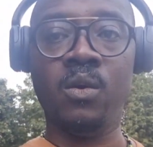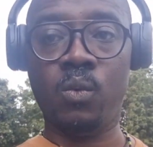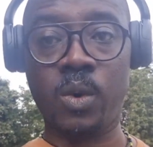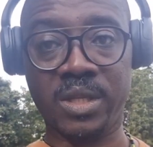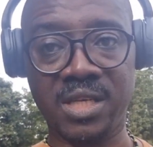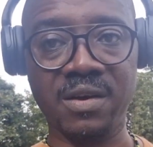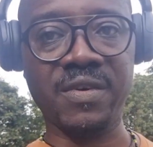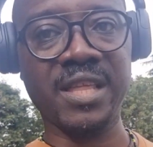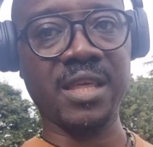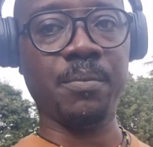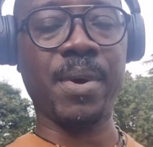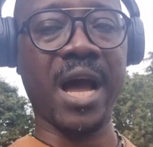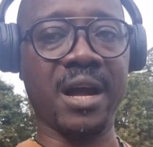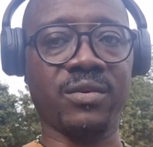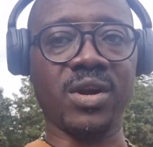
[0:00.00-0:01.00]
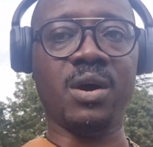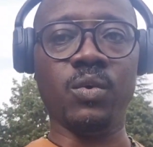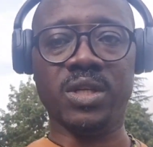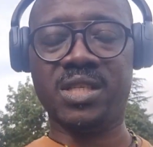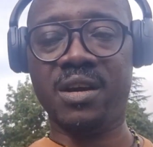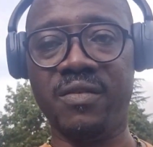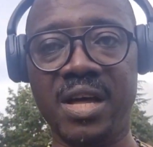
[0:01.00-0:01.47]
whatever their background,
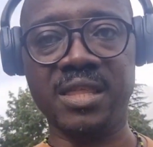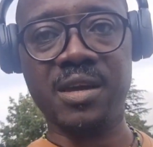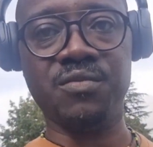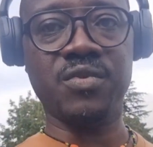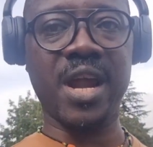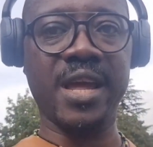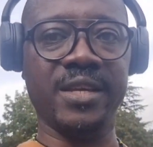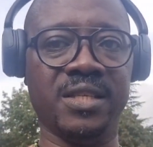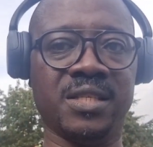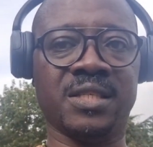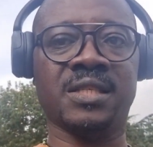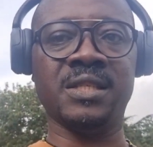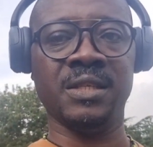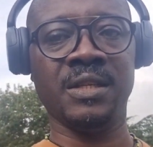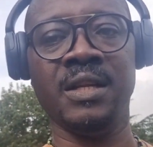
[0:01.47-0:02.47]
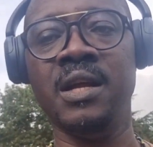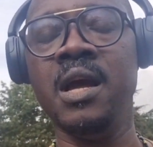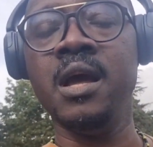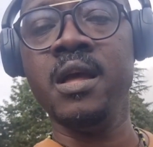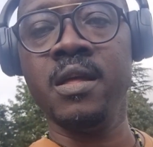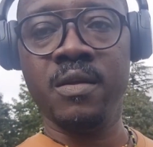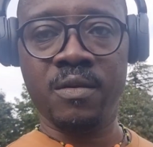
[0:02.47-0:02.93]
whatever their race,
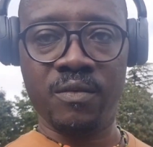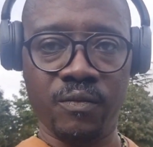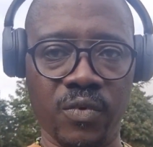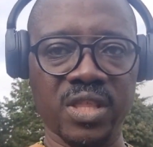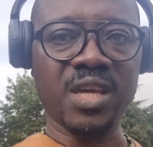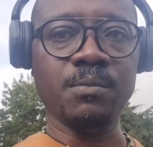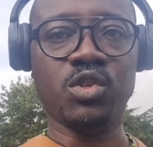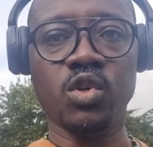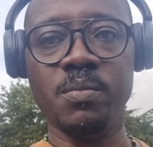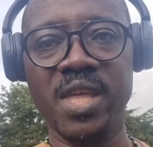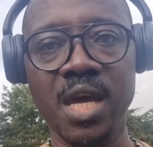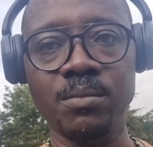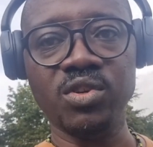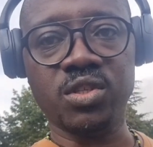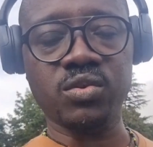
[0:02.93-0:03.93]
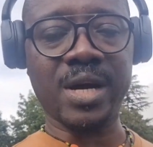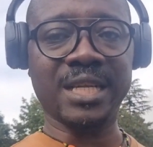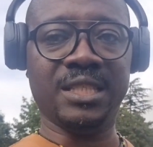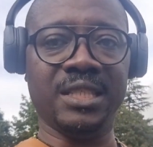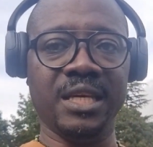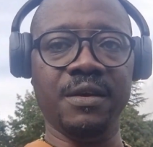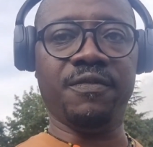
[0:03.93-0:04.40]
for them to be able to
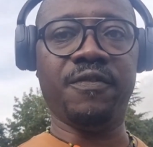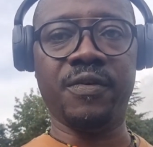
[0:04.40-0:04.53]
achieve